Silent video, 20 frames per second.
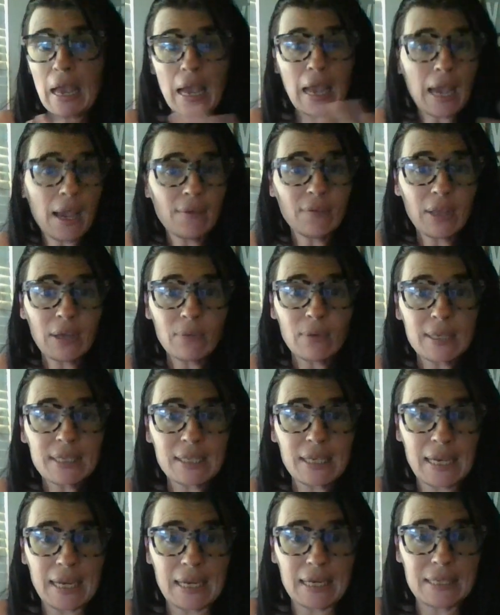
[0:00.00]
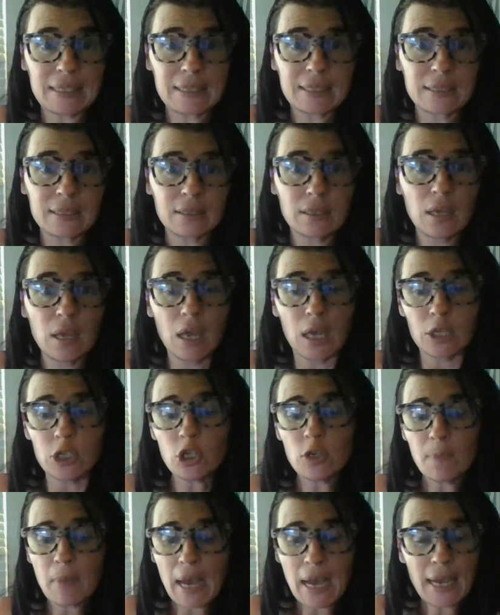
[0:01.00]
How that resonates?
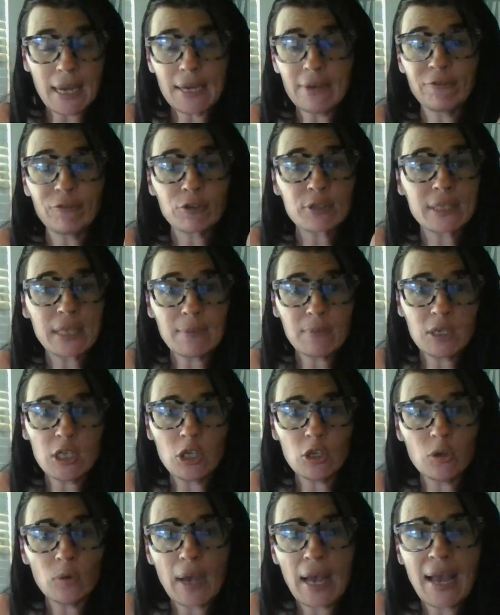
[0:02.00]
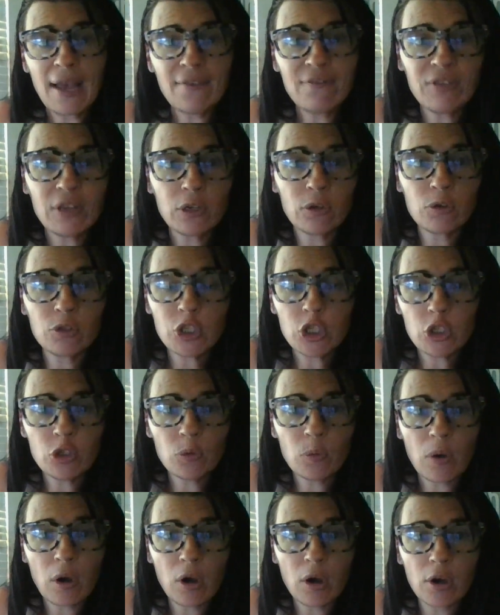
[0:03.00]
You might, for some of you, I feel
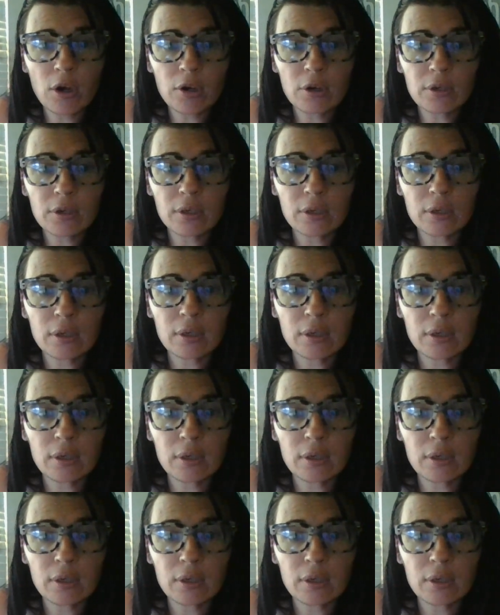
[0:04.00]
you are